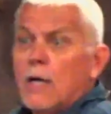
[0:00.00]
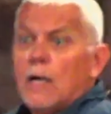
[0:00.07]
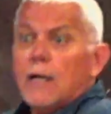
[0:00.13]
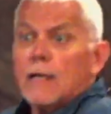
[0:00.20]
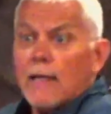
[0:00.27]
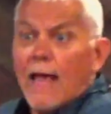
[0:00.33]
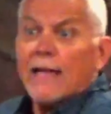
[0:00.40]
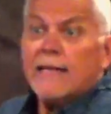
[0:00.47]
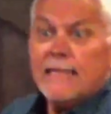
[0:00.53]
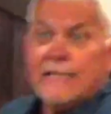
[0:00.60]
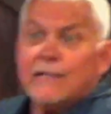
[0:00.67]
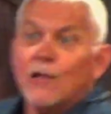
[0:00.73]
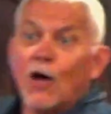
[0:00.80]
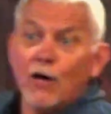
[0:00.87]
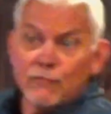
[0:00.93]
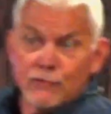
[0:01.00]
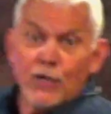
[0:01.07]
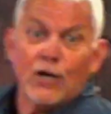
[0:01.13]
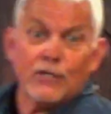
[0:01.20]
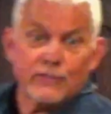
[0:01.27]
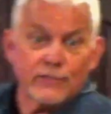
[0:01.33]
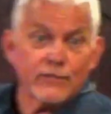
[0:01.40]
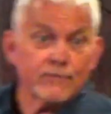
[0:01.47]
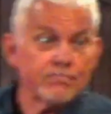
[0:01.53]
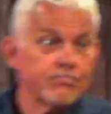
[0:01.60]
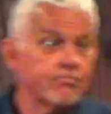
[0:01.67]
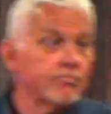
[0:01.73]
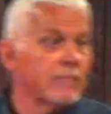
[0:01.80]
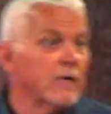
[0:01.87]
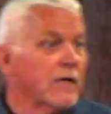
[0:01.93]
like he loves us.
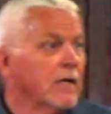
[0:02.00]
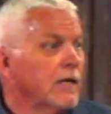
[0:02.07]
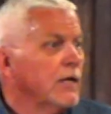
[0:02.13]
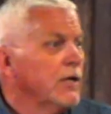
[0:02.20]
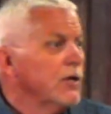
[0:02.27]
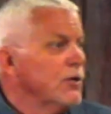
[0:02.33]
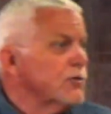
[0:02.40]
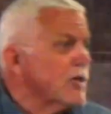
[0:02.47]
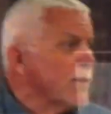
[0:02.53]
You say,